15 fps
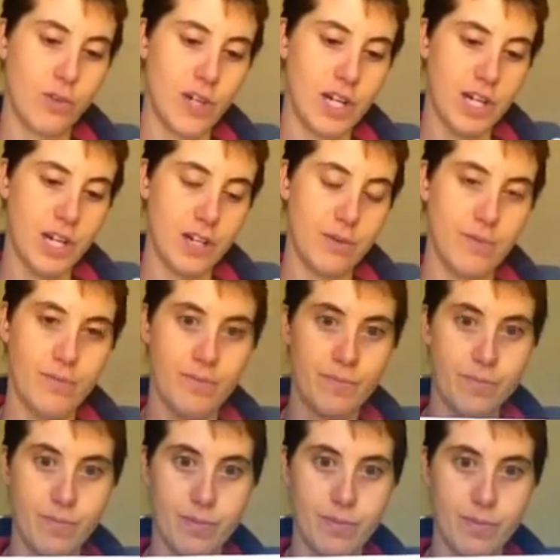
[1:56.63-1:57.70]

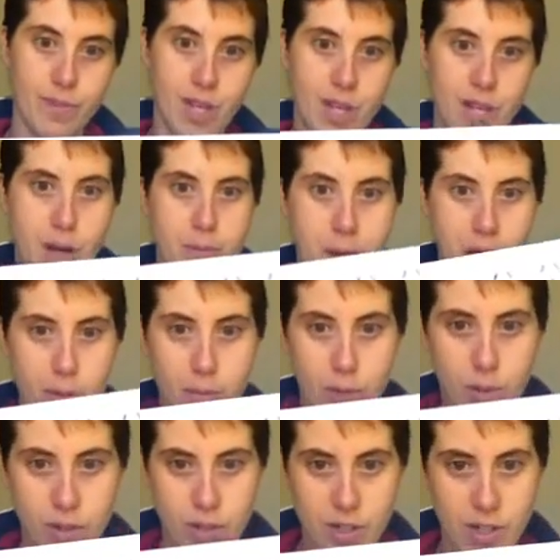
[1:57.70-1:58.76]
a power
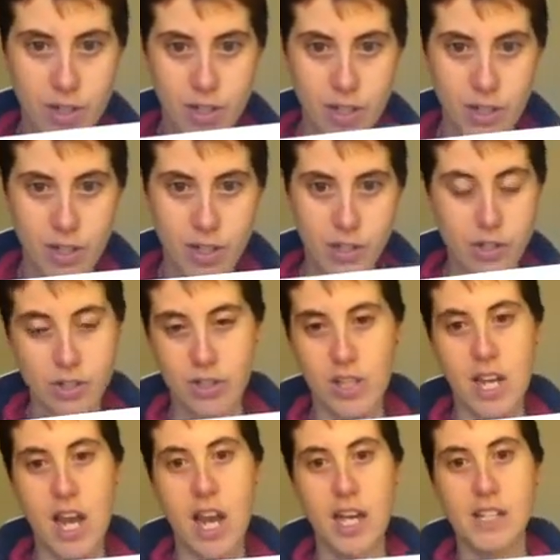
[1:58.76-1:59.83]
board usually
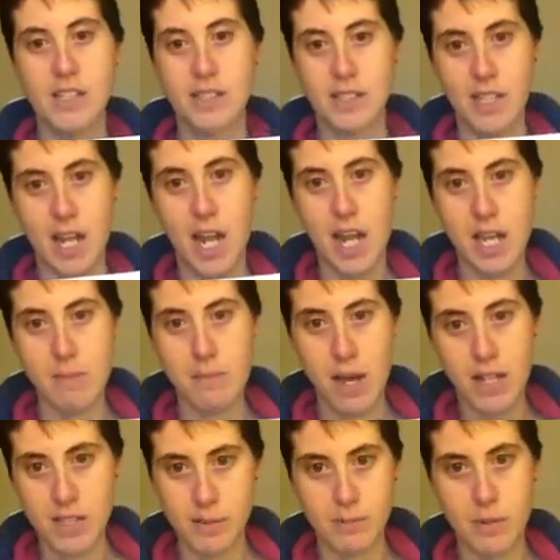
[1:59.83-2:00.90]
has a
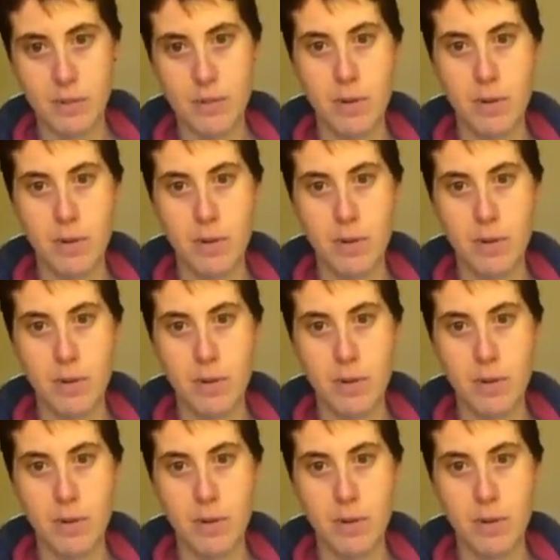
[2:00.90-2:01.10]
maximum